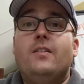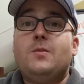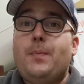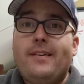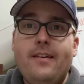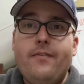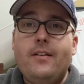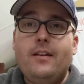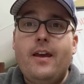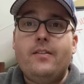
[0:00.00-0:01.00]

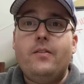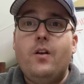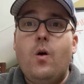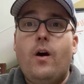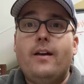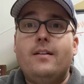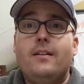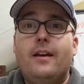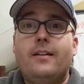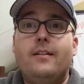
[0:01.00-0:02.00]
Specifically, as you know, I
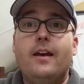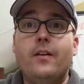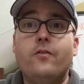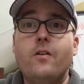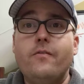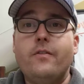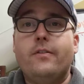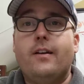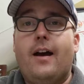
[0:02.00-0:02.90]
collect Land Rovers.